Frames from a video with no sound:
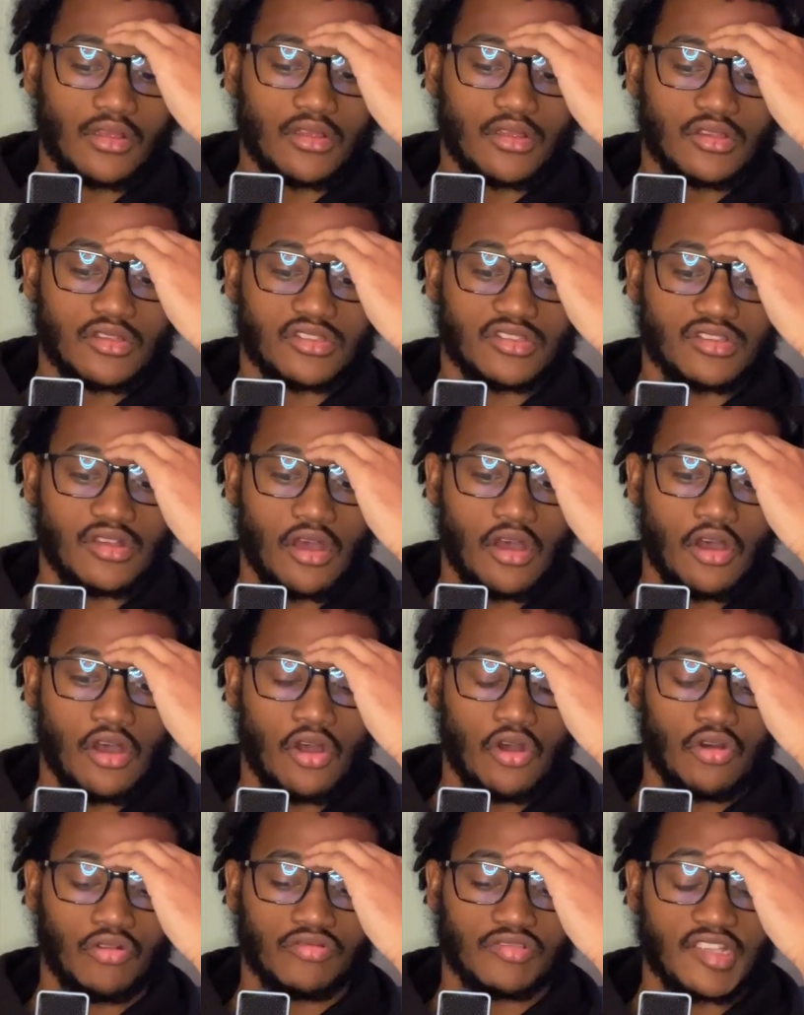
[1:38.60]

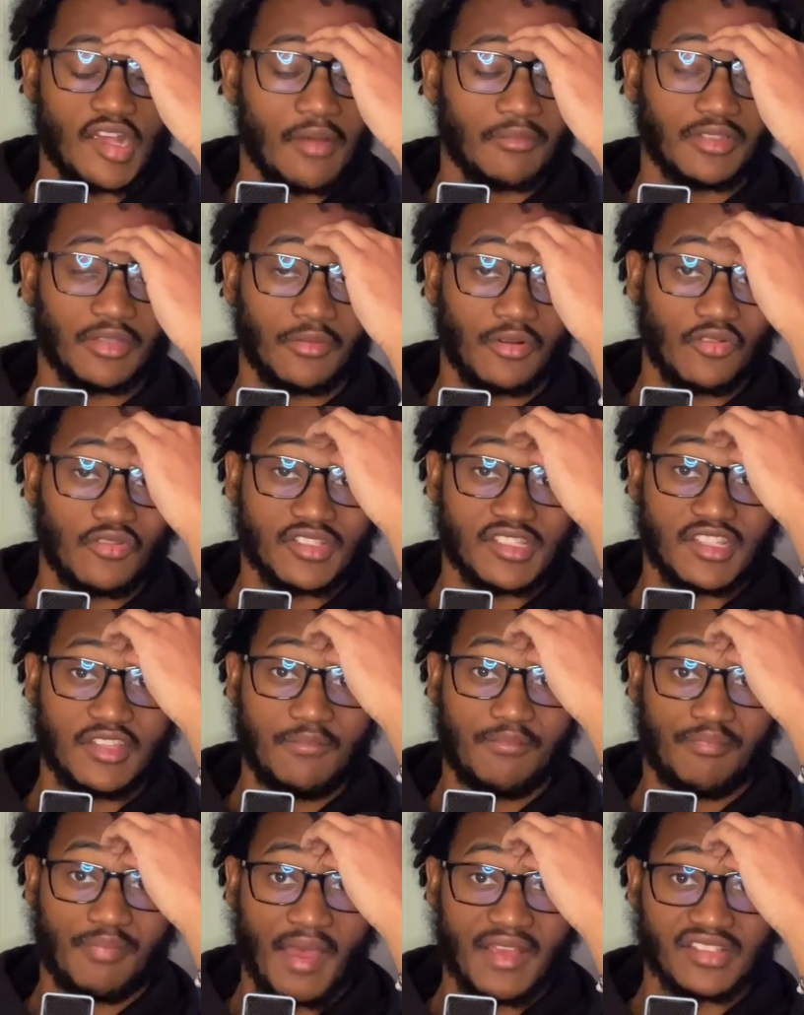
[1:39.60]
so Tom Thibodeau was the
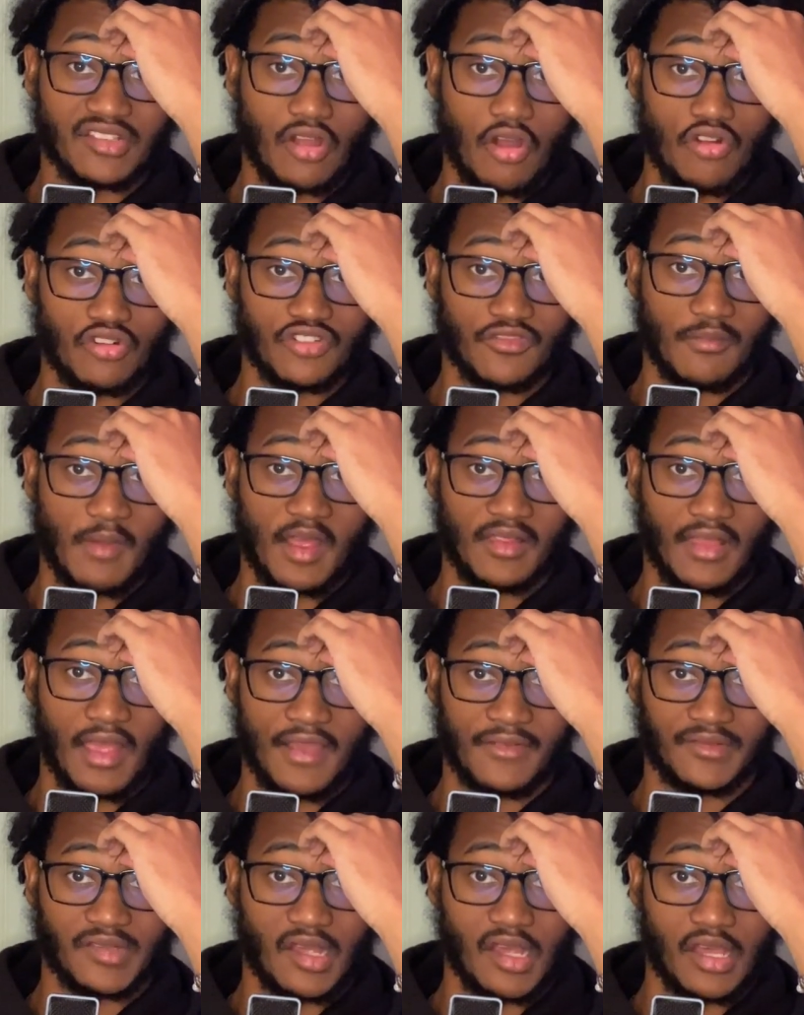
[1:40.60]
best coach of my
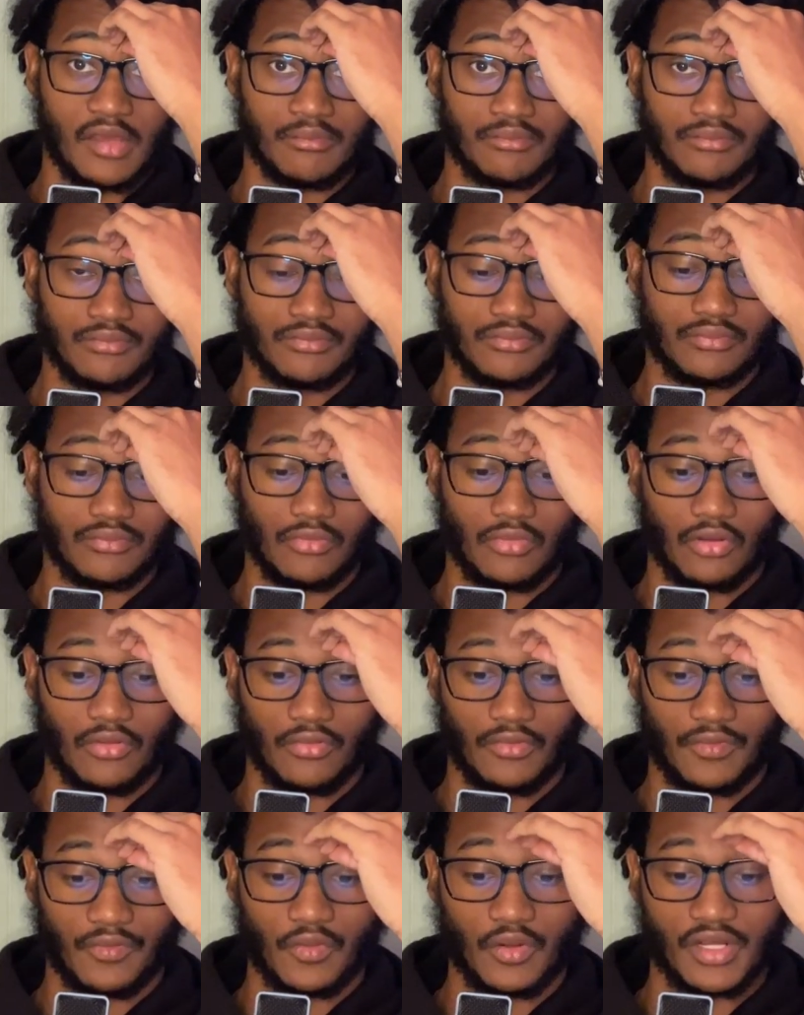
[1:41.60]
lifetime
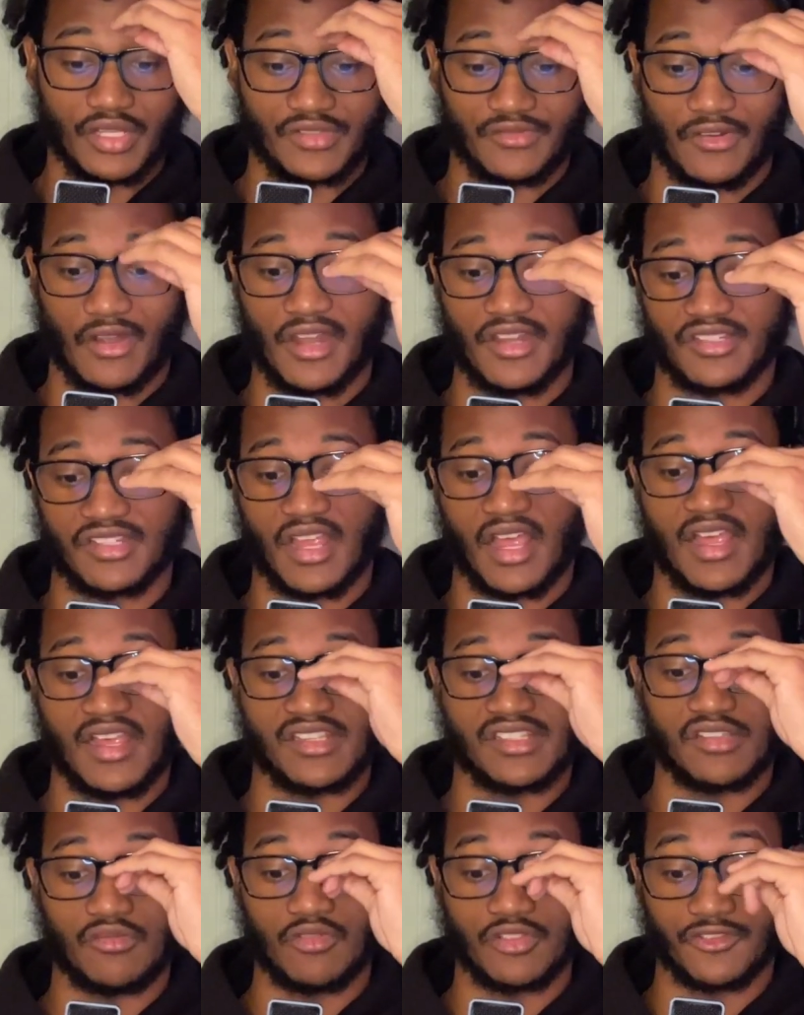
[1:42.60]
for this
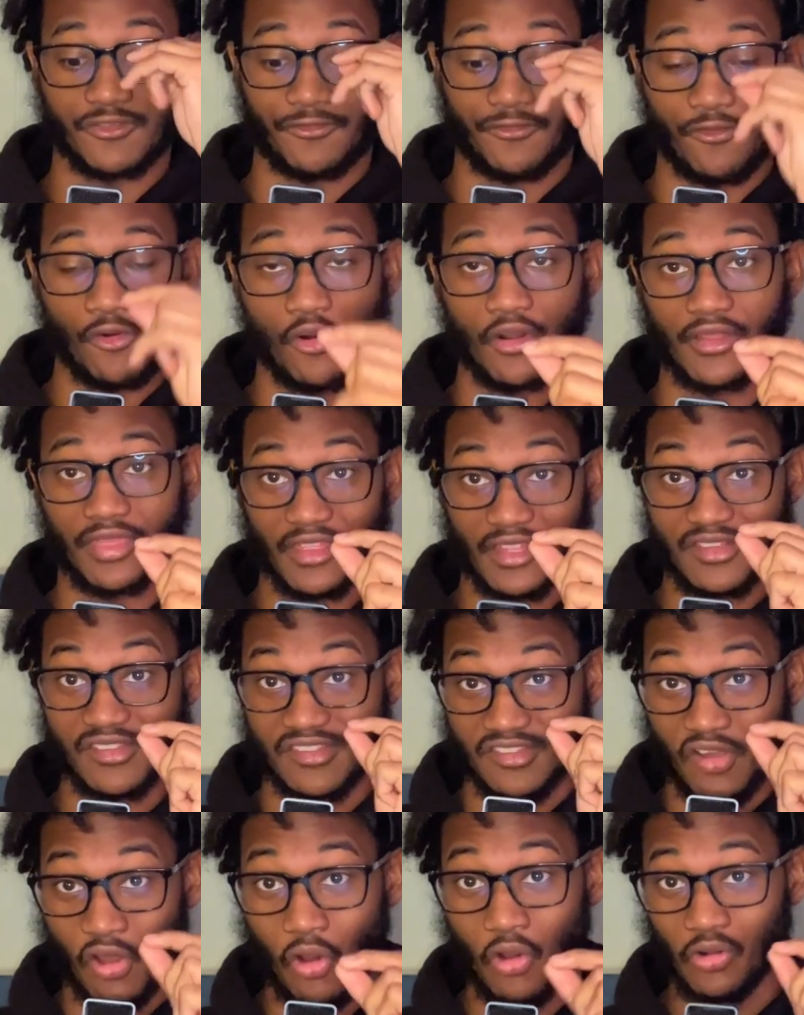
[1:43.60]
franchise. He was fourth in
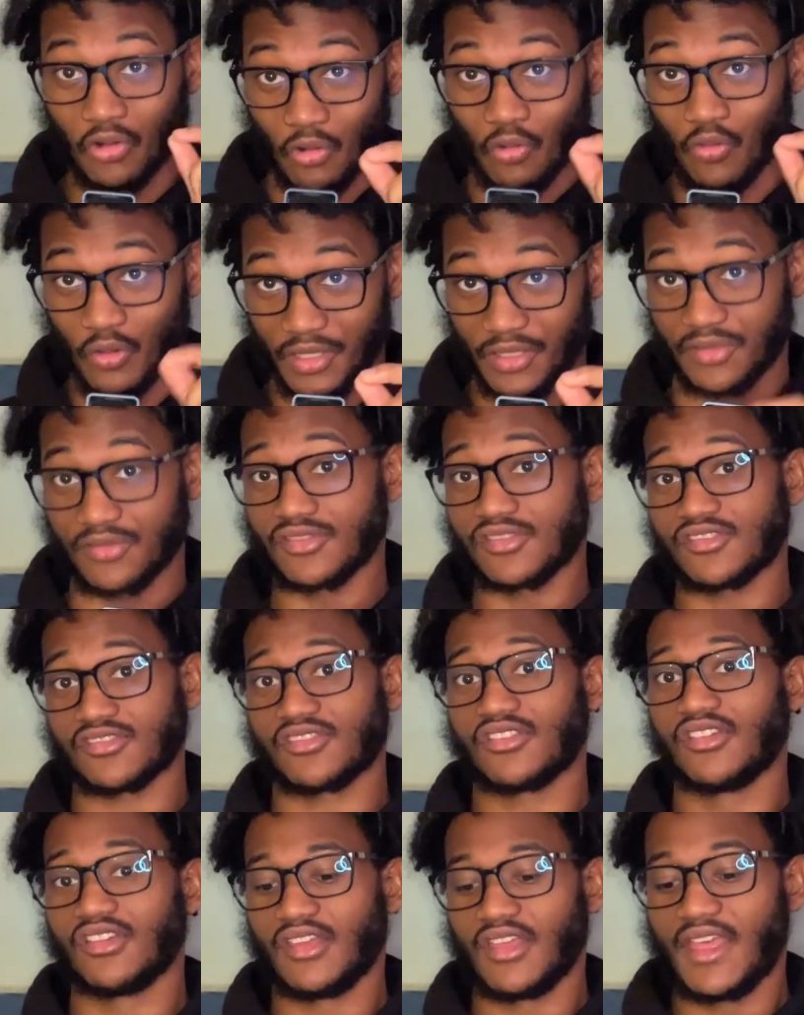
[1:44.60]
total wins
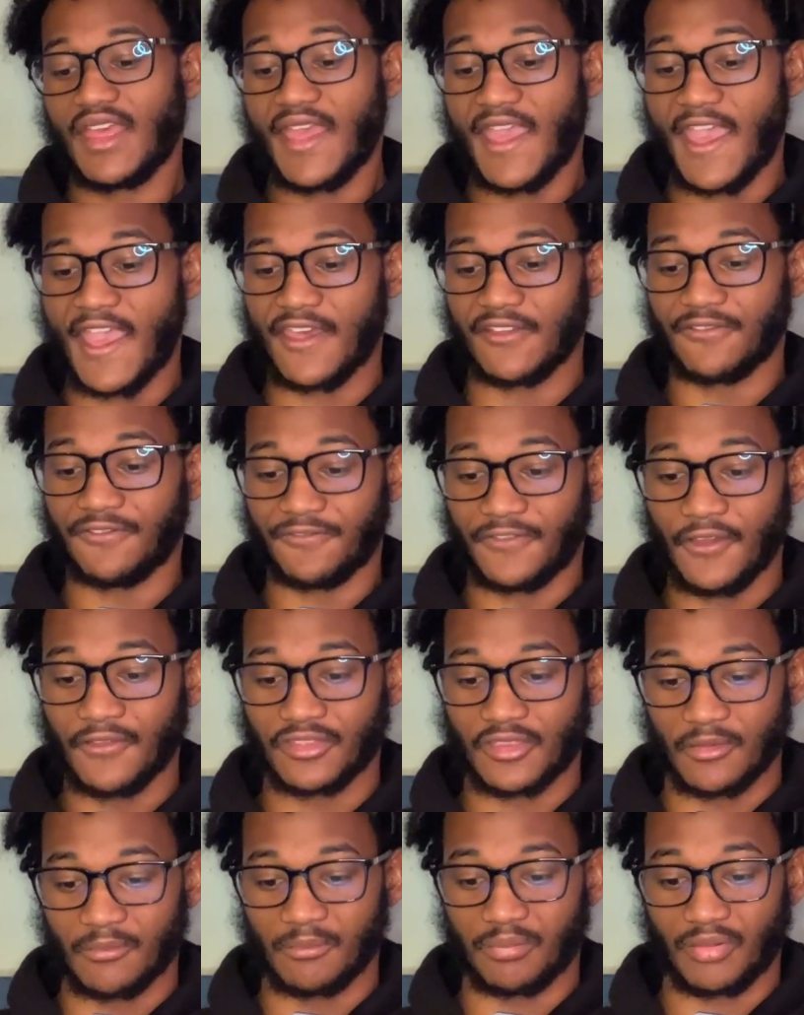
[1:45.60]
and
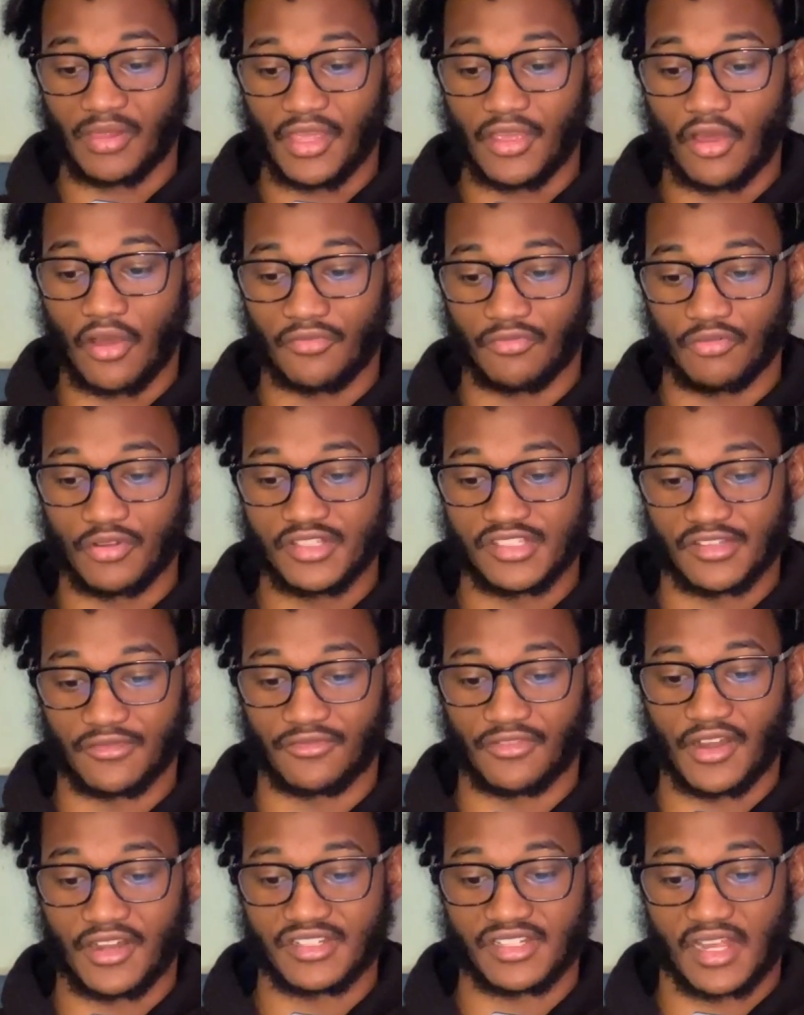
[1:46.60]
fifth in playoff wins in
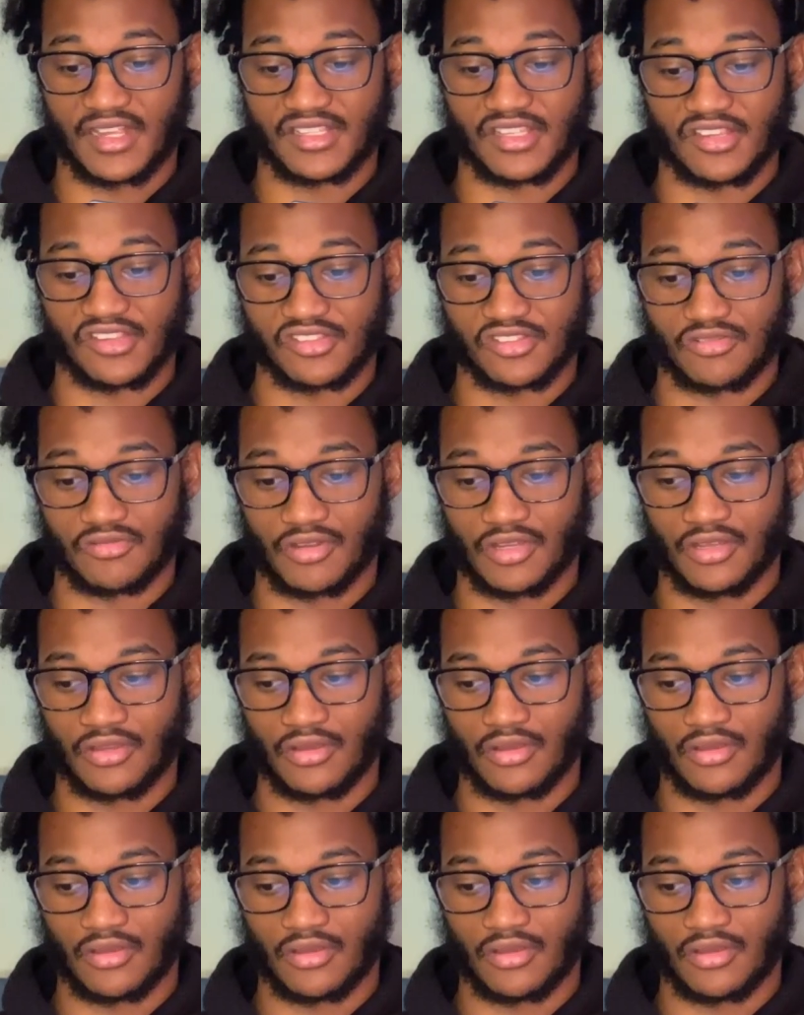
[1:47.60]
franchise history.